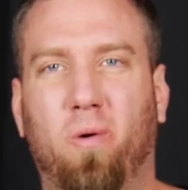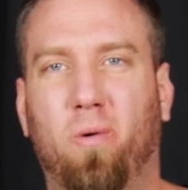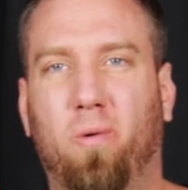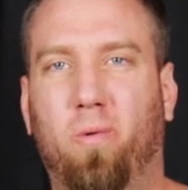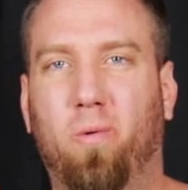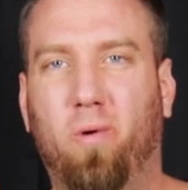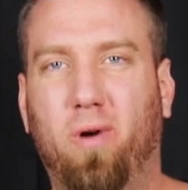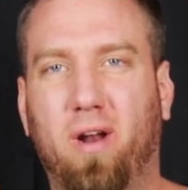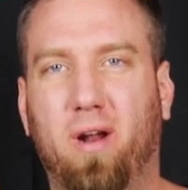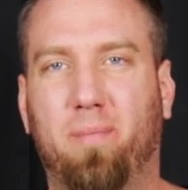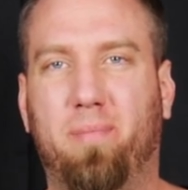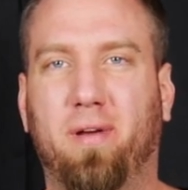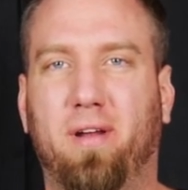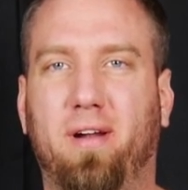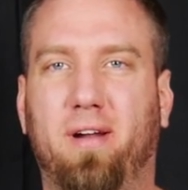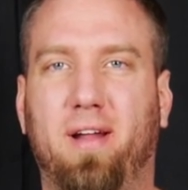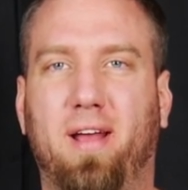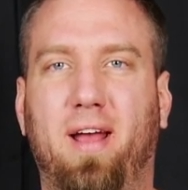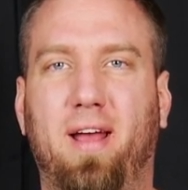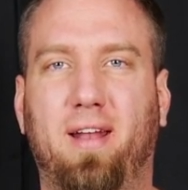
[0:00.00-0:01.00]
What up,
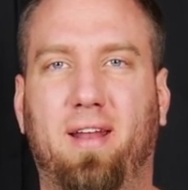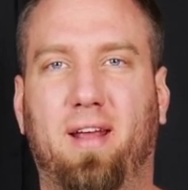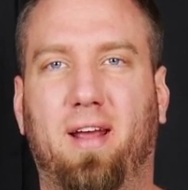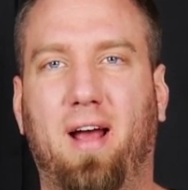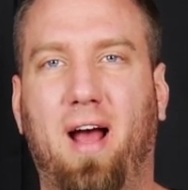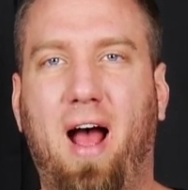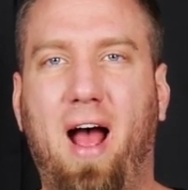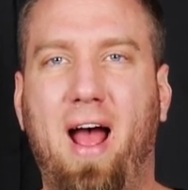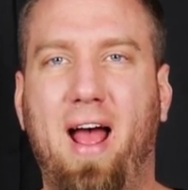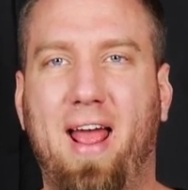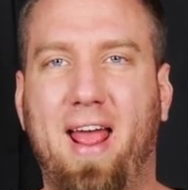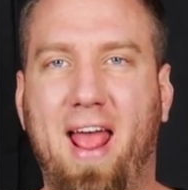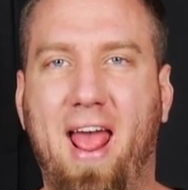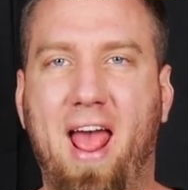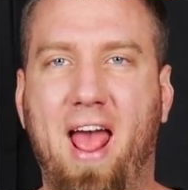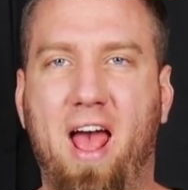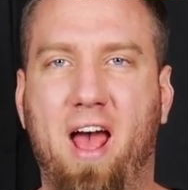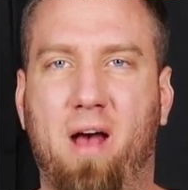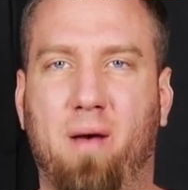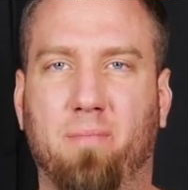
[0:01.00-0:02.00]
Internet? I
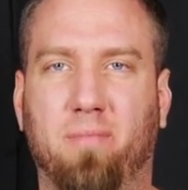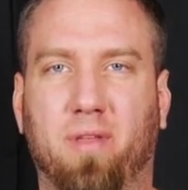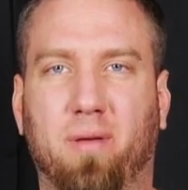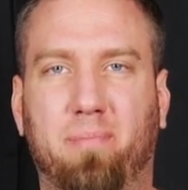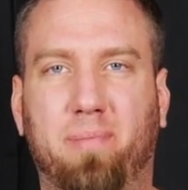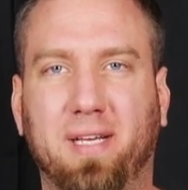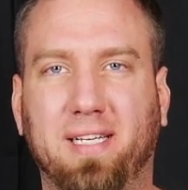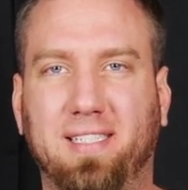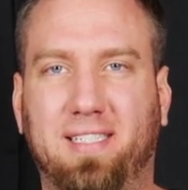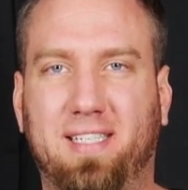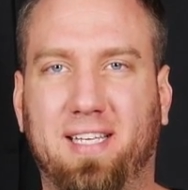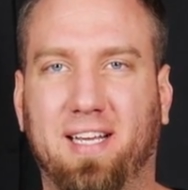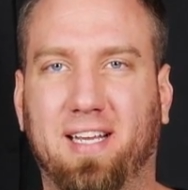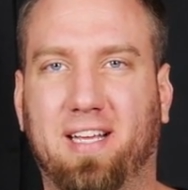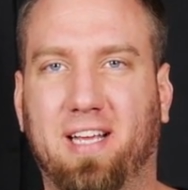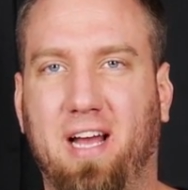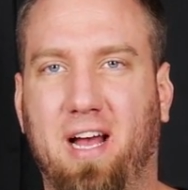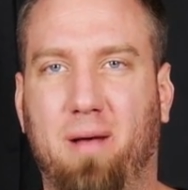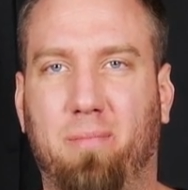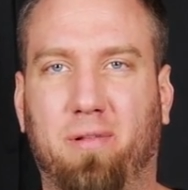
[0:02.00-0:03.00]
am the PC
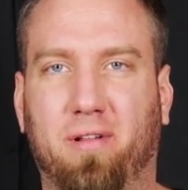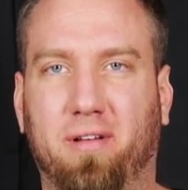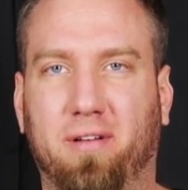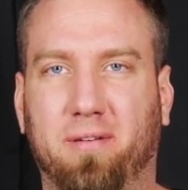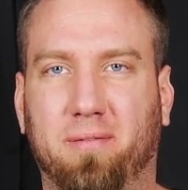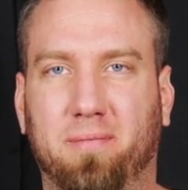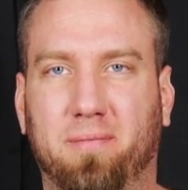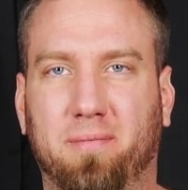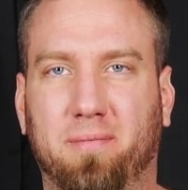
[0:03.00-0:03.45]
Goblin.